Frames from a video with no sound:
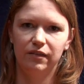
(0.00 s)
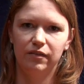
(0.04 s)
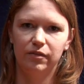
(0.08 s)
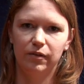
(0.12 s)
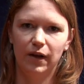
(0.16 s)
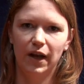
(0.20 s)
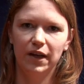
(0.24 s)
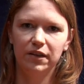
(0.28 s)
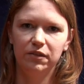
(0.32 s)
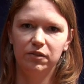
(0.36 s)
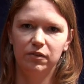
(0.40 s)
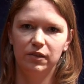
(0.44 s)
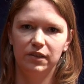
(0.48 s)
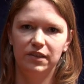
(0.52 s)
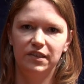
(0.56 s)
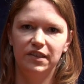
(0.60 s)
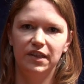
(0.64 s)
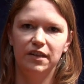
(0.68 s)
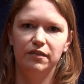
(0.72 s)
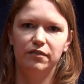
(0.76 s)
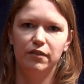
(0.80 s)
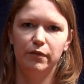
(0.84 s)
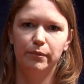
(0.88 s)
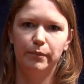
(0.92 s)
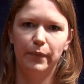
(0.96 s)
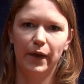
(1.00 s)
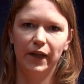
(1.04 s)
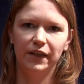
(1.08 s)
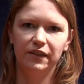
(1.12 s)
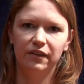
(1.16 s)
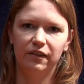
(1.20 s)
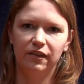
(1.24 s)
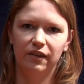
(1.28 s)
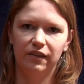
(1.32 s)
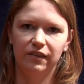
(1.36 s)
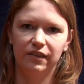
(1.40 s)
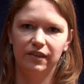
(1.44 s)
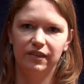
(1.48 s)
tried to achieve a
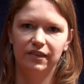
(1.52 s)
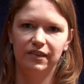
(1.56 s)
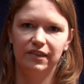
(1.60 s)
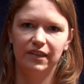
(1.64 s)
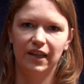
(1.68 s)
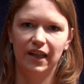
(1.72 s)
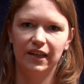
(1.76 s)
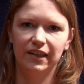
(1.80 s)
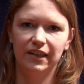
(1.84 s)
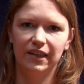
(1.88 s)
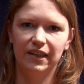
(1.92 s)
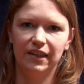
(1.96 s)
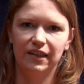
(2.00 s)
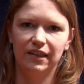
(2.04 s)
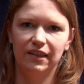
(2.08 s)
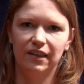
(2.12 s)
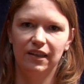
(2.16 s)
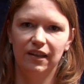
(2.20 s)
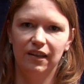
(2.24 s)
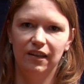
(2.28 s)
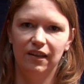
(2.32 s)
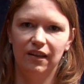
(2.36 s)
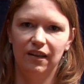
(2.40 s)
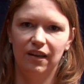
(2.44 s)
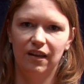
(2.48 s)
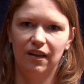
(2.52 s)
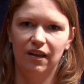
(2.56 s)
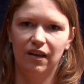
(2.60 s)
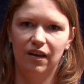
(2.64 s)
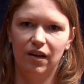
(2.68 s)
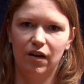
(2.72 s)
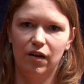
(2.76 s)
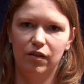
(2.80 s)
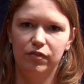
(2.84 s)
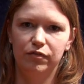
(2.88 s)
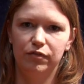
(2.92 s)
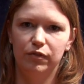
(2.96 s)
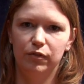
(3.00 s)
better understanding
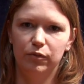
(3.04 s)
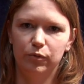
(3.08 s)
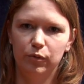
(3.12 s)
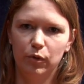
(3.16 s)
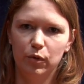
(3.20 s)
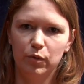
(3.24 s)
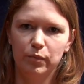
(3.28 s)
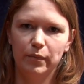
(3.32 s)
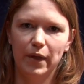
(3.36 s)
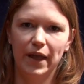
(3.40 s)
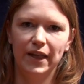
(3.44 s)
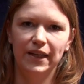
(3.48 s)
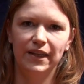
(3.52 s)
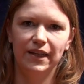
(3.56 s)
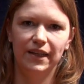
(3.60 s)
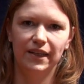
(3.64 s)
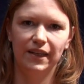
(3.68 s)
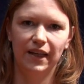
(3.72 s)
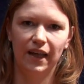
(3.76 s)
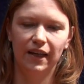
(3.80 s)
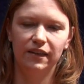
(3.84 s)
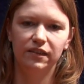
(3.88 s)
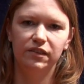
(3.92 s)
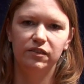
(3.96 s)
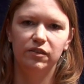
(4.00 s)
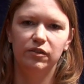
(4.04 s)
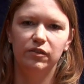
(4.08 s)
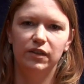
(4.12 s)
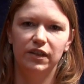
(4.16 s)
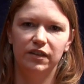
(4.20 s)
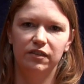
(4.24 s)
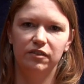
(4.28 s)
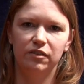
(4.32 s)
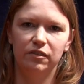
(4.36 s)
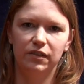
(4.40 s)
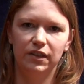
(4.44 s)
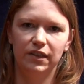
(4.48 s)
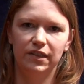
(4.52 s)
of rulemaking and
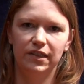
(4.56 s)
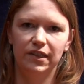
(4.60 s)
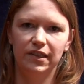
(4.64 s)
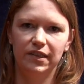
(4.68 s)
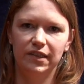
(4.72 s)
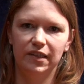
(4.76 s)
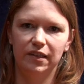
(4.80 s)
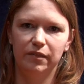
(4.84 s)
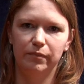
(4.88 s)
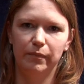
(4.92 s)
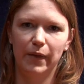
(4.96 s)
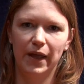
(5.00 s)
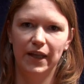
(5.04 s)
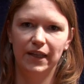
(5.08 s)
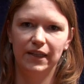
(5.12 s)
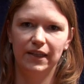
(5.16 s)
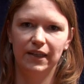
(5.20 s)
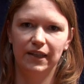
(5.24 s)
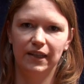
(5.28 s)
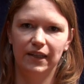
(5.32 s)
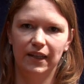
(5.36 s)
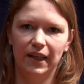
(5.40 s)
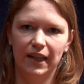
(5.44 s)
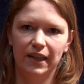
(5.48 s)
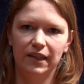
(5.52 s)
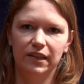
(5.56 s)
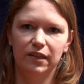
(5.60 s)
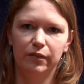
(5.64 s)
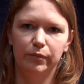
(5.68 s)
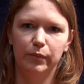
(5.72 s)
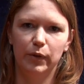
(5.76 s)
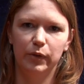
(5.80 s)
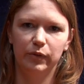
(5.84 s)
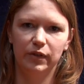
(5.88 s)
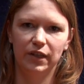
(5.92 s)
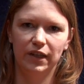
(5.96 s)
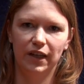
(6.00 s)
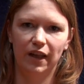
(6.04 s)
judicial decision making in the
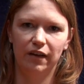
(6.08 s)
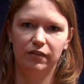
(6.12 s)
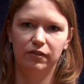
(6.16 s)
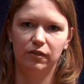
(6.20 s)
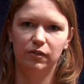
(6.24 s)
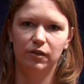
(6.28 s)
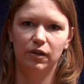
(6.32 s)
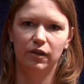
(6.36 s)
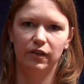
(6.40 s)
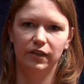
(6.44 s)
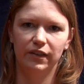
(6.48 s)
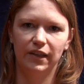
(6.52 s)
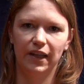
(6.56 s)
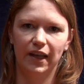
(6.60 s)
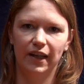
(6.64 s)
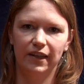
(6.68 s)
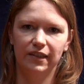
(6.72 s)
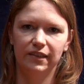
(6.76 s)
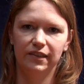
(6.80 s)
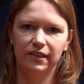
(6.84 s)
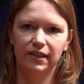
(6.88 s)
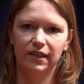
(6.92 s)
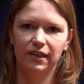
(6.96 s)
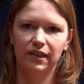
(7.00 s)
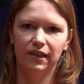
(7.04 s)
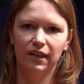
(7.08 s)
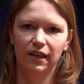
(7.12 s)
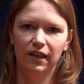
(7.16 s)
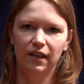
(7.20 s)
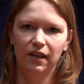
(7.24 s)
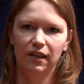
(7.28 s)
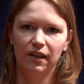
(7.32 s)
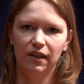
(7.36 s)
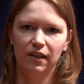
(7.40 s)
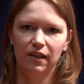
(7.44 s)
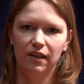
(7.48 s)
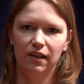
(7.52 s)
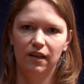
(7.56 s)
multi-level context.
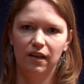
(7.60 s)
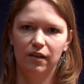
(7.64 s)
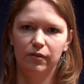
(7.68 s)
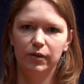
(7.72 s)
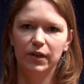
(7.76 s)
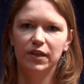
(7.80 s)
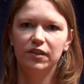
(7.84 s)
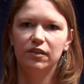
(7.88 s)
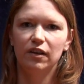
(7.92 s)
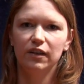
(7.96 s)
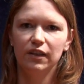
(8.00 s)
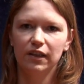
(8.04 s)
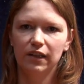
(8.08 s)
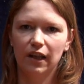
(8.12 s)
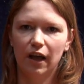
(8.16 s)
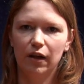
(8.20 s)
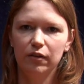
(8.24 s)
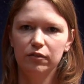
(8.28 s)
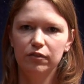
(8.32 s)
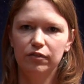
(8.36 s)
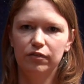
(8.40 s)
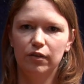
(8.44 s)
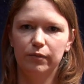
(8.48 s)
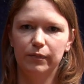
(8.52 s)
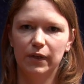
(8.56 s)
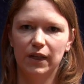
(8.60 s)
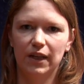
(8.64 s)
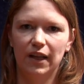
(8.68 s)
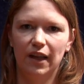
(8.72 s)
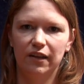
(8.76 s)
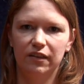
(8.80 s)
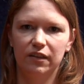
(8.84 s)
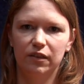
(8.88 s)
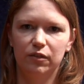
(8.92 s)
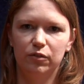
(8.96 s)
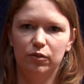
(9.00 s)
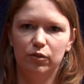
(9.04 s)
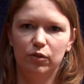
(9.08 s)
We started out from the
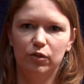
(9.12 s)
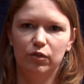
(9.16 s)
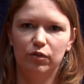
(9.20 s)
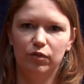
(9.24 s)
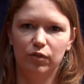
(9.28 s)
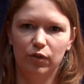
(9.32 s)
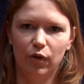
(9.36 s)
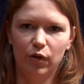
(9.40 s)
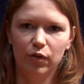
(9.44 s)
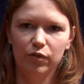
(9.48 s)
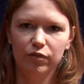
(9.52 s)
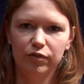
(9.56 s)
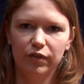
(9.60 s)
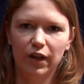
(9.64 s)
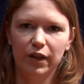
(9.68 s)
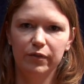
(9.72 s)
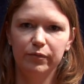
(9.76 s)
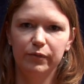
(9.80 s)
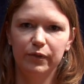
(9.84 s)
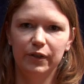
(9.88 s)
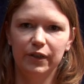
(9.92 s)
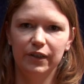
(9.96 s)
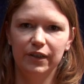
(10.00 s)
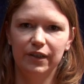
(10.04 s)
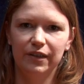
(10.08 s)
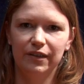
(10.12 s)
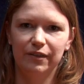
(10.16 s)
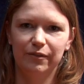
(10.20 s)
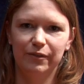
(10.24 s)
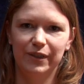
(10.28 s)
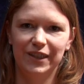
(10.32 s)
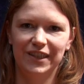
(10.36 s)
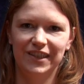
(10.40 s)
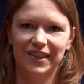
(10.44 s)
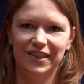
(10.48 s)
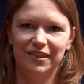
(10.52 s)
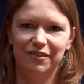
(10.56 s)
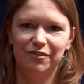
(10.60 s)
classic rule of law framework,
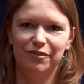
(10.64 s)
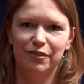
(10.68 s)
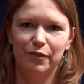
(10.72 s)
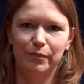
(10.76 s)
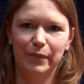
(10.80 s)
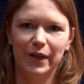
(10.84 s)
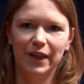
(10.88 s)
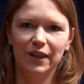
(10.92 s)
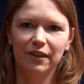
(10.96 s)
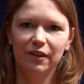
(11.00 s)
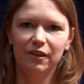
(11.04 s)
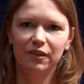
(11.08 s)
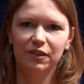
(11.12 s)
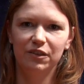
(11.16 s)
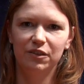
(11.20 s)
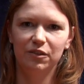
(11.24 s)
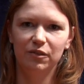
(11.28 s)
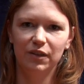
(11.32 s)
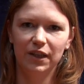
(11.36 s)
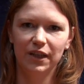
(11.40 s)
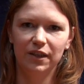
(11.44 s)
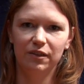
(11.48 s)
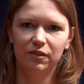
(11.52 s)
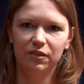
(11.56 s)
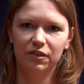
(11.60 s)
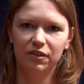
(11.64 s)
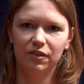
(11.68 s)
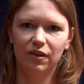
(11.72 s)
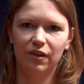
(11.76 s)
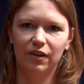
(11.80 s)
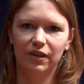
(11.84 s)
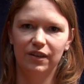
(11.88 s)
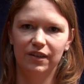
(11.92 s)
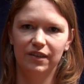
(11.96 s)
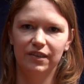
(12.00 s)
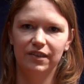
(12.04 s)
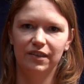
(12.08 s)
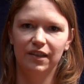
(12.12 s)
which is familiar to legal
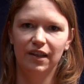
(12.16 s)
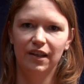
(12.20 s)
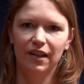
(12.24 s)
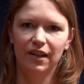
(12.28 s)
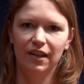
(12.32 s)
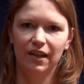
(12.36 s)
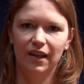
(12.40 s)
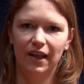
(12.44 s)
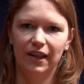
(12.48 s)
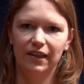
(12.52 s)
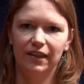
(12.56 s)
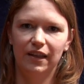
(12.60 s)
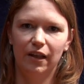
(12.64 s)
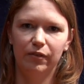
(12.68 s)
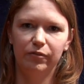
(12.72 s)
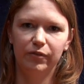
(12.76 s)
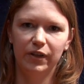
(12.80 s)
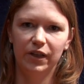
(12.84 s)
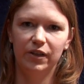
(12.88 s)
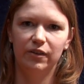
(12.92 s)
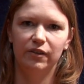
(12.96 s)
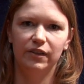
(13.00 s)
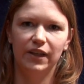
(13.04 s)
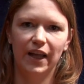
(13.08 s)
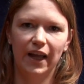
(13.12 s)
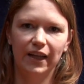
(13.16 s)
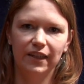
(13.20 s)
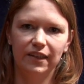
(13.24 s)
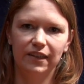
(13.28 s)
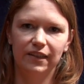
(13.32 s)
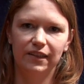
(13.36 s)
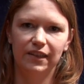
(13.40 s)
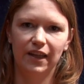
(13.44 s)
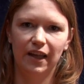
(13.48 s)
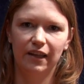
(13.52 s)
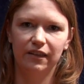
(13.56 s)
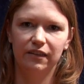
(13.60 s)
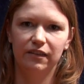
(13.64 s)
scholars, and then we
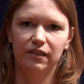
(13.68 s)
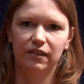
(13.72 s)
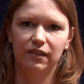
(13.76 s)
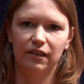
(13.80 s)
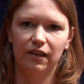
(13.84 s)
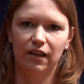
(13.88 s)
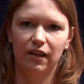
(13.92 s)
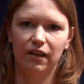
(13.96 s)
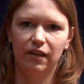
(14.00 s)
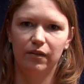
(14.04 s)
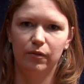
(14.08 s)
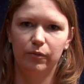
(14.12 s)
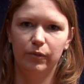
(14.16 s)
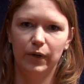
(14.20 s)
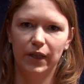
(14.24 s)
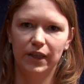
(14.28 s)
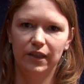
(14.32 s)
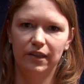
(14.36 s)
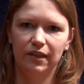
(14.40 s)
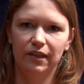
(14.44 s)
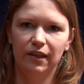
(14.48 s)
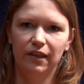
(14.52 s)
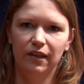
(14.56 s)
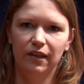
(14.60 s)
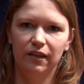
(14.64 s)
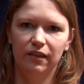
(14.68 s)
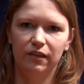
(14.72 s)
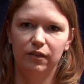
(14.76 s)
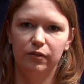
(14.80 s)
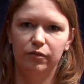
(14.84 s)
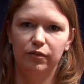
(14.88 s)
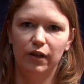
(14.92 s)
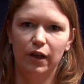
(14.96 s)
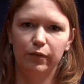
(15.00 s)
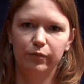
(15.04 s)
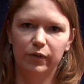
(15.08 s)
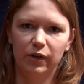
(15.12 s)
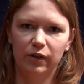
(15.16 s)
connected that with
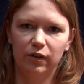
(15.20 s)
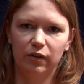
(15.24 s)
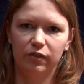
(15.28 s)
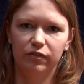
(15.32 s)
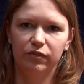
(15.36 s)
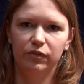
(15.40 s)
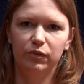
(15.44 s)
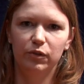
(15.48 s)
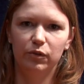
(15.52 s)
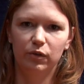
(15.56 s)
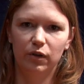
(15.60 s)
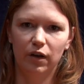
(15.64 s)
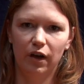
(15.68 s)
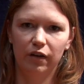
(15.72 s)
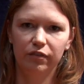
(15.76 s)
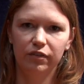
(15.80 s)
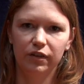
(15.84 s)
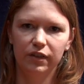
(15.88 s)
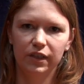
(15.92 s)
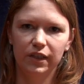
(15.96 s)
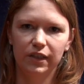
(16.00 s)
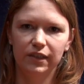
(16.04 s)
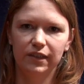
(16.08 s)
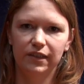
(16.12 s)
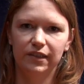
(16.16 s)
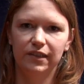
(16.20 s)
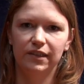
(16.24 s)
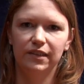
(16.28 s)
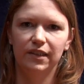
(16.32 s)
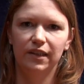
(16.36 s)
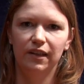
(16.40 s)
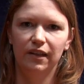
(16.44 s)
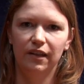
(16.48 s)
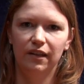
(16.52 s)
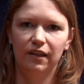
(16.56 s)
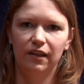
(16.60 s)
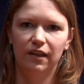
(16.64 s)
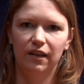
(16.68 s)
the framework of new governance,
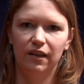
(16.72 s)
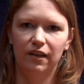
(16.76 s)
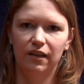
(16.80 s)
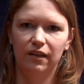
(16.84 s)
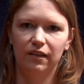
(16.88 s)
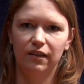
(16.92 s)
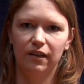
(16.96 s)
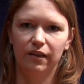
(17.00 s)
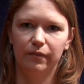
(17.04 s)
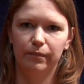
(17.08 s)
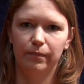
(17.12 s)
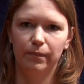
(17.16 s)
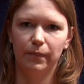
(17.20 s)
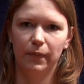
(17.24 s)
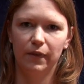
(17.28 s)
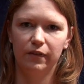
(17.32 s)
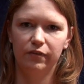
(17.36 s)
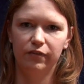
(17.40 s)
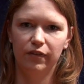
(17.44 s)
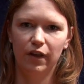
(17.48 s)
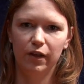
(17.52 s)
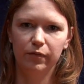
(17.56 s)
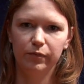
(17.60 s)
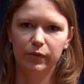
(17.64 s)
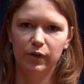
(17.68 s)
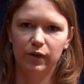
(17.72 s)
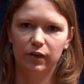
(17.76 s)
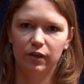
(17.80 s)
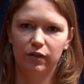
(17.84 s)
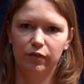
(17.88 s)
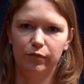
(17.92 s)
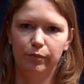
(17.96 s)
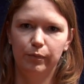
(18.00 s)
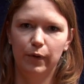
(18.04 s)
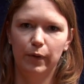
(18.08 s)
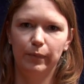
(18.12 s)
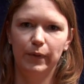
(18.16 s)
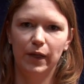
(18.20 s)
the framework
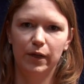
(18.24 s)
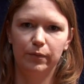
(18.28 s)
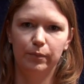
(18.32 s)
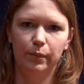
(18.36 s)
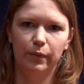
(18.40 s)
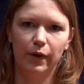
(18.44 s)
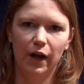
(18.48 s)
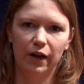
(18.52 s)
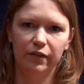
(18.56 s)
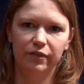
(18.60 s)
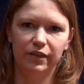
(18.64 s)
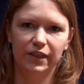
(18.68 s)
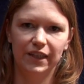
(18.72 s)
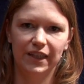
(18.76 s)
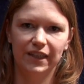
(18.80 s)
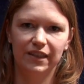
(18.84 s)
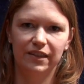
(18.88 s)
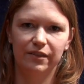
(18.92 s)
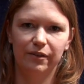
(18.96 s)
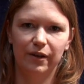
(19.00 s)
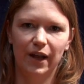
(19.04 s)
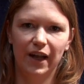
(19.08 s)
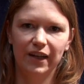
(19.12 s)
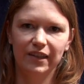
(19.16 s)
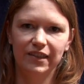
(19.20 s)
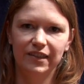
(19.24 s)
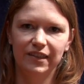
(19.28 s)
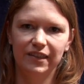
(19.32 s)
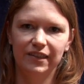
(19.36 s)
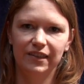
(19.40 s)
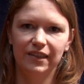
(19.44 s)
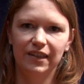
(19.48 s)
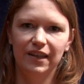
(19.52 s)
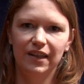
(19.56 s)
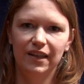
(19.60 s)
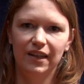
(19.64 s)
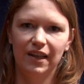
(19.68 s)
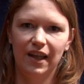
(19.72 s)
of public-private
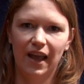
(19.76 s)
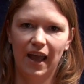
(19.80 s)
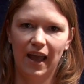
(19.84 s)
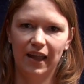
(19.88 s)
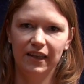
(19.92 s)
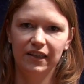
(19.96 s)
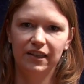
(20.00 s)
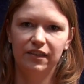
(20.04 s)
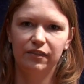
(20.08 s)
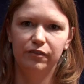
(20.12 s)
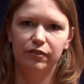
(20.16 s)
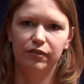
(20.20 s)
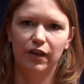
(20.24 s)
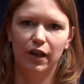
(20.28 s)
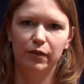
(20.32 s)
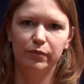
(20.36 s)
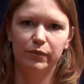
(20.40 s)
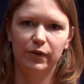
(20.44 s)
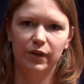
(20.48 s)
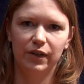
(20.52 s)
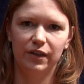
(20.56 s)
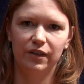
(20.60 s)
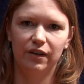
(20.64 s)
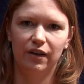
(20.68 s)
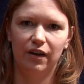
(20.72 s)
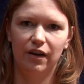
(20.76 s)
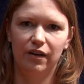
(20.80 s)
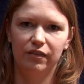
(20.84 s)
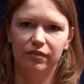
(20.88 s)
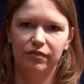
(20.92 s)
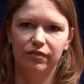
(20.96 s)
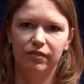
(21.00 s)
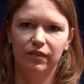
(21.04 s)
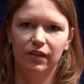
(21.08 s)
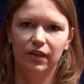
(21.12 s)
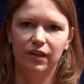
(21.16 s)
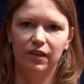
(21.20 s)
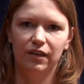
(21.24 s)
interaction, and the framework
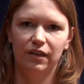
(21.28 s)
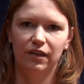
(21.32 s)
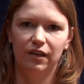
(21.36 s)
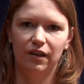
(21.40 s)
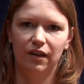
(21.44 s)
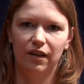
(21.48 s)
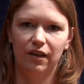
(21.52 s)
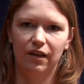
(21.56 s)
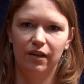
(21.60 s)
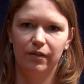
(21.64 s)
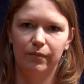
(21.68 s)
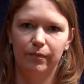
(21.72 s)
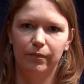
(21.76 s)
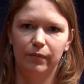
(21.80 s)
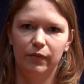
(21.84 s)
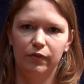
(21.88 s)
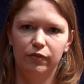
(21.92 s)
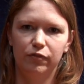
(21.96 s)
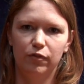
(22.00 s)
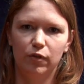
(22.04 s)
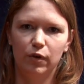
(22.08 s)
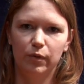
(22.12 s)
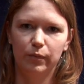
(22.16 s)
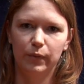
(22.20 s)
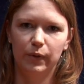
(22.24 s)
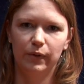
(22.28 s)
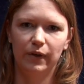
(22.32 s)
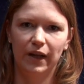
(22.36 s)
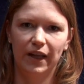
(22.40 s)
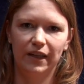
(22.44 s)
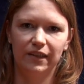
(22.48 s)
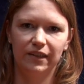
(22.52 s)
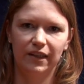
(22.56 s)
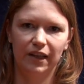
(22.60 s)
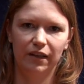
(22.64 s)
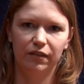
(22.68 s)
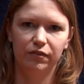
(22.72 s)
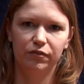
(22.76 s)
of formal
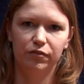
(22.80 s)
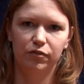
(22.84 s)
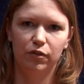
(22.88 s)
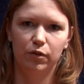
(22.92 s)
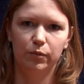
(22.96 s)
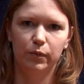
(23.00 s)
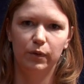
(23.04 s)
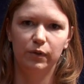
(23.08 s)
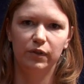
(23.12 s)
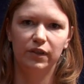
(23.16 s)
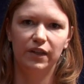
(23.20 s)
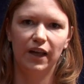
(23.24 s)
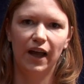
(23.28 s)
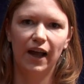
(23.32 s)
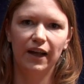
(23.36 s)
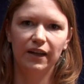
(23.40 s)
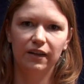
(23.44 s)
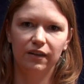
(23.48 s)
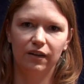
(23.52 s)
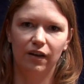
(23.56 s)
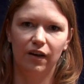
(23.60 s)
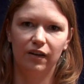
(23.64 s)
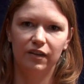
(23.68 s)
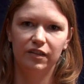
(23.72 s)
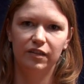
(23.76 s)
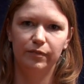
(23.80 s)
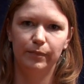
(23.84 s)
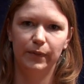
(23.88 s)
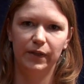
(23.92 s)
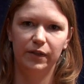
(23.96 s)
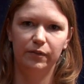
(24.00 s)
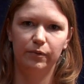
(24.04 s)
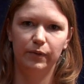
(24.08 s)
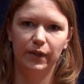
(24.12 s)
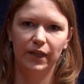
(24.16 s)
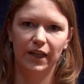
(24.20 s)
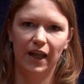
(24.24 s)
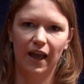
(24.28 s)
and informal dialogues
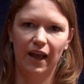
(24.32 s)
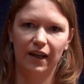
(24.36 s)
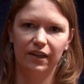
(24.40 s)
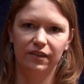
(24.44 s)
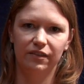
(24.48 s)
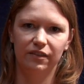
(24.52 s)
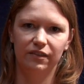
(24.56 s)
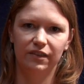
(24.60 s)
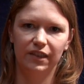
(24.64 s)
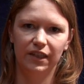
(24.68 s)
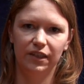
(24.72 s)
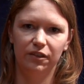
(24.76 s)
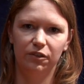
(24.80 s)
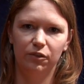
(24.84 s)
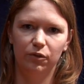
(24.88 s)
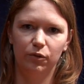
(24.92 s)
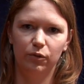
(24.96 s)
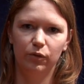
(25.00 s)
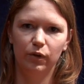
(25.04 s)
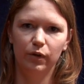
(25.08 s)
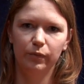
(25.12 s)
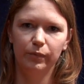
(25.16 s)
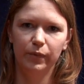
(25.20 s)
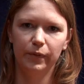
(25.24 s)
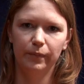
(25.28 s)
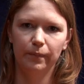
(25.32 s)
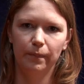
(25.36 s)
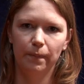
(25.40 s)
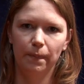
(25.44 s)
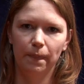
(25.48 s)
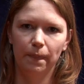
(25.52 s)
between actors in Europe.